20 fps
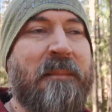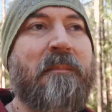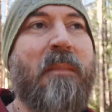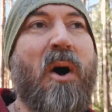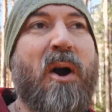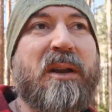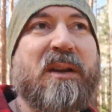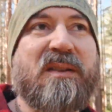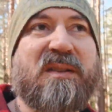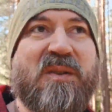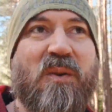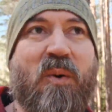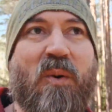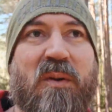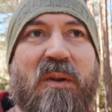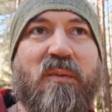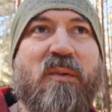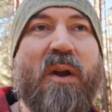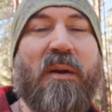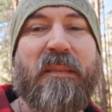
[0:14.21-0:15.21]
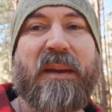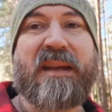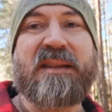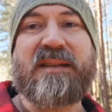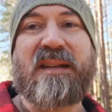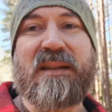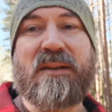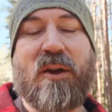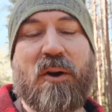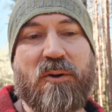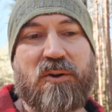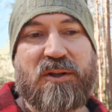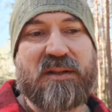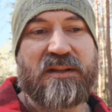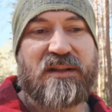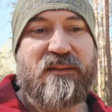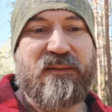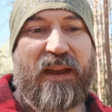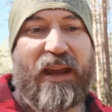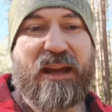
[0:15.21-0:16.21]
minus all the romantic
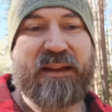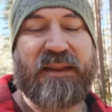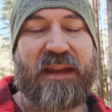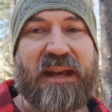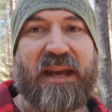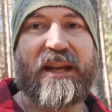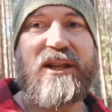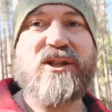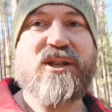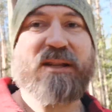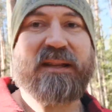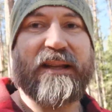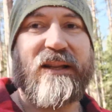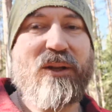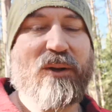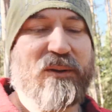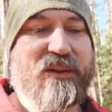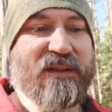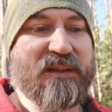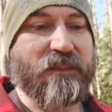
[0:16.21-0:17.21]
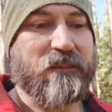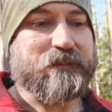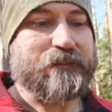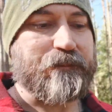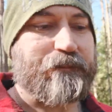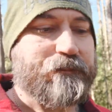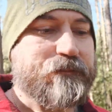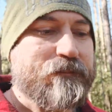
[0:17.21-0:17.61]
notions of how that actually looks.